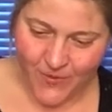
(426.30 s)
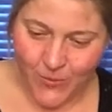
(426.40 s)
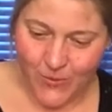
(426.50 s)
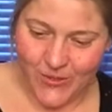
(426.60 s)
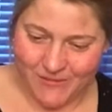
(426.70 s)

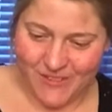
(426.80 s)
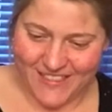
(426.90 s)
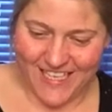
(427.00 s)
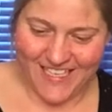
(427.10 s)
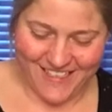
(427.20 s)
Ooh, I'm so
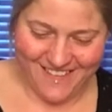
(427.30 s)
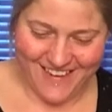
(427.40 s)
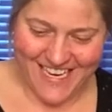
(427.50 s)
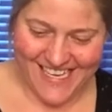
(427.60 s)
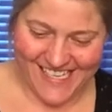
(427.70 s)
excited. You
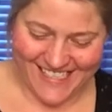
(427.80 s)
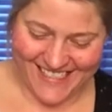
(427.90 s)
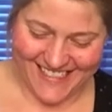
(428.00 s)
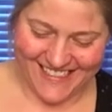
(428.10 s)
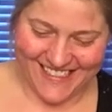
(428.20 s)
ready?
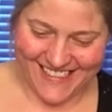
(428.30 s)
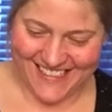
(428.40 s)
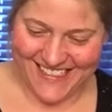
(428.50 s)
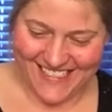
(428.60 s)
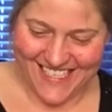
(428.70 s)

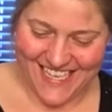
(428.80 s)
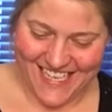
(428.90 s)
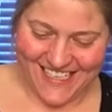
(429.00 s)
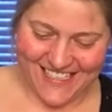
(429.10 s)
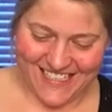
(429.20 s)

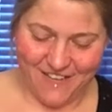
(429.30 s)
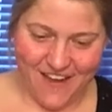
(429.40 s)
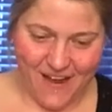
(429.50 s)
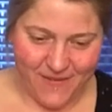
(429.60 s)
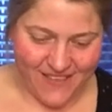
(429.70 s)
Let's see what
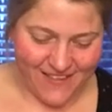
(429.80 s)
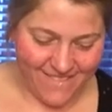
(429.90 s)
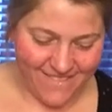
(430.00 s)
happened.